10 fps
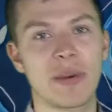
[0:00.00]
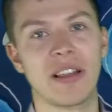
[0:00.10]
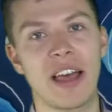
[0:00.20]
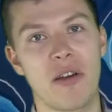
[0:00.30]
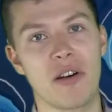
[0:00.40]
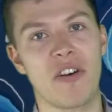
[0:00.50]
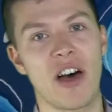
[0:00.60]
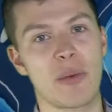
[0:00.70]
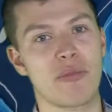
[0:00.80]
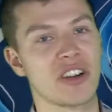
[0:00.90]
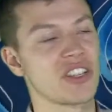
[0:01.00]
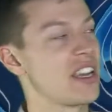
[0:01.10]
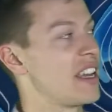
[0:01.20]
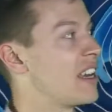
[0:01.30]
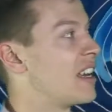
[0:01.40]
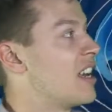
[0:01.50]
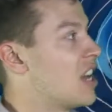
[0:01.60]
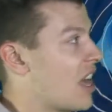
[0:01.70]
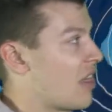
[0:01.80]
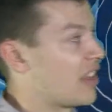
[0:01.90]
built area of high pressure here.
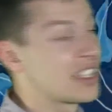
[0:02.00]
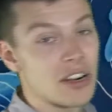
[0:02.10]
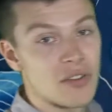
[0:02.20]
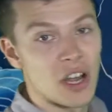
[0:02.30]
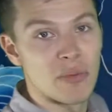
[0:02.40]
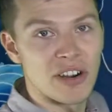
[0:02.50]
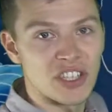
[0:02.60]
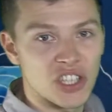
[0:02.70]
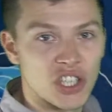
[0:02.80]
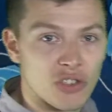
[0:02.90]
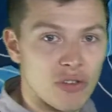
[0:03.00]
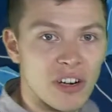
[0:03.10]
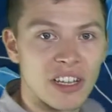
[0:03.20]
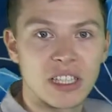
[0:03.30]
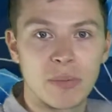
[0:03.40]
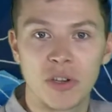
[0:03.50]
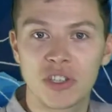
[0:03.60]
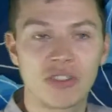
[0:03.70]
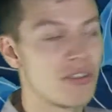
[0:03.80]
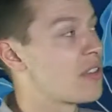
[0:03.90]
This area of low pressure struggling to push
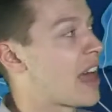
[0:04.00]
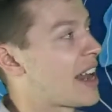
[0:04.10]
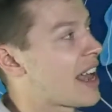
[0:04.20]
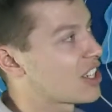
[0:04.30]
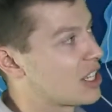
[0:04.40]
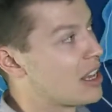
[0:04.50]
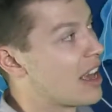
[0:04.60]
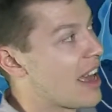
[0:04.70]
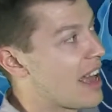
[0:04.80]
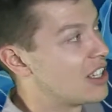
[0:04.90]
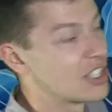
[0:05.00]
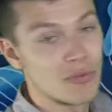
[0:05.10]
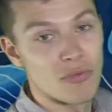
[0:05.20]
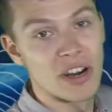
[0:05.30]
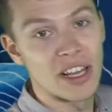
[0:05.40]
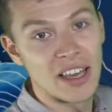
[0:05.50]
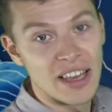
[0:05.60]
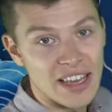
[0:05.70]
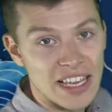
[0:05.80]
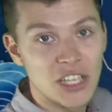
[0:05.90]
through that and actually ends up running
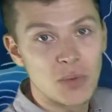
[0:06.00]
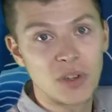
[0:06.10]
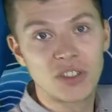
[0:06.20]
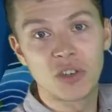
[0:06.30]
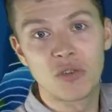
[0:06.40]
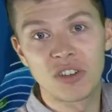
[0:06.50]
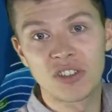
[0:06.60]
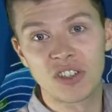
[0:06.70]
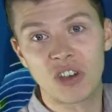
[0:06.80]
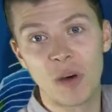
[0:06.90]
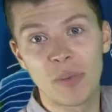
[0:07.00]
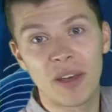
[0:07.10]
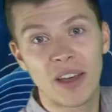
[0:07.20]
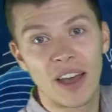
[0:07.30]
eastwards across the top